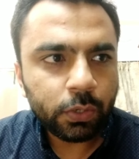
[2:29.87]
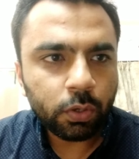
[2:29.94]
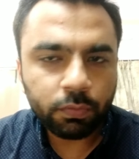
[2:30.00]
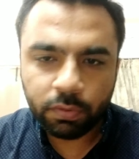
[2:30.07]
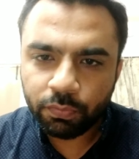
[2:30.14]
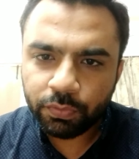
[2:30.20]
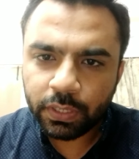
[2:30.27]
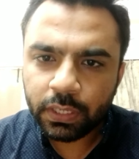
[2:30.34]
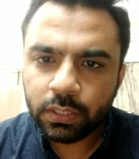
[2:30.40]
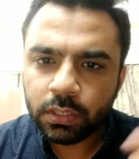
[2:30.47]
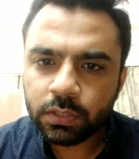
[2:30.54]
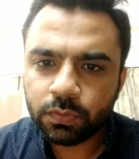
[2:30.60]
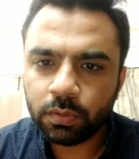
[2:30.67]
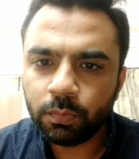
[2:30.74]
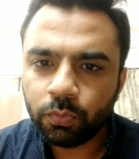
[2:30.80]
or 15
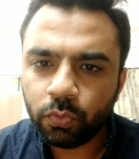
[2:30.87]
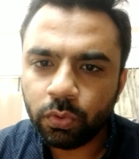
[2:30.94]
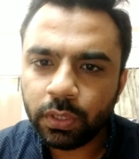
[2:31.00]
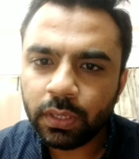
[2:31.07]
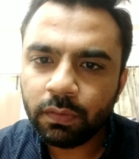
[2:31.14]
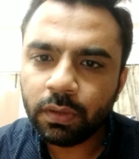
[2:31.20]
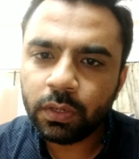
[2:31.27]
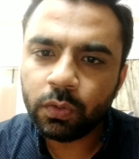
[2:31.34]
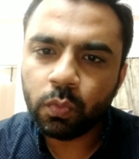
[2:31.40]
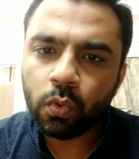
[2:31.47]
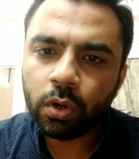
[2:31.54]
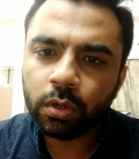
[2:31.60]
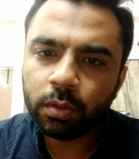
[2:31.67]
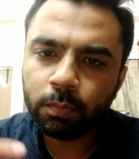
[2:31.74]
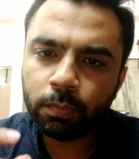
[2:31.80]
years from today where you
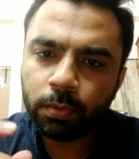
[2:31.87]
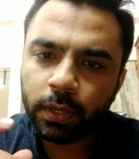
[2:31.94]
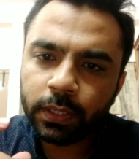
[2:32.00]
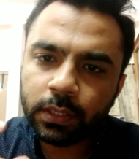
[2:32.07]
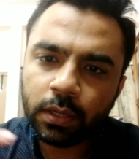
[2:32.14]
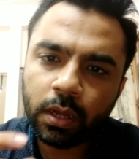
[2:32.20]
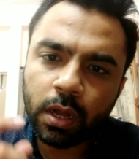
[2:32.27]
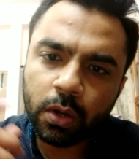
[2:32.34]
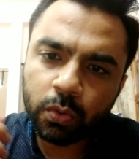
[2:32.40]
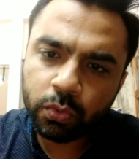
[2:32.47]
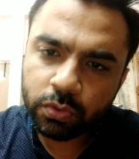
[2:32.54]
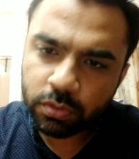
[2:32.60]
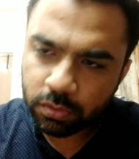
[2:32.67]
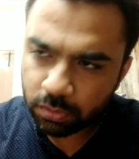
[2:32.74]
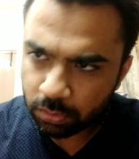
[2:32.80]
want to buy a
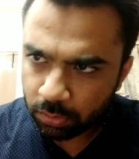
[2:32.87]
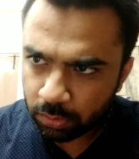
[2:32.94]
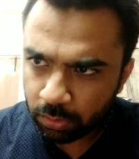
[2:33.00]
house,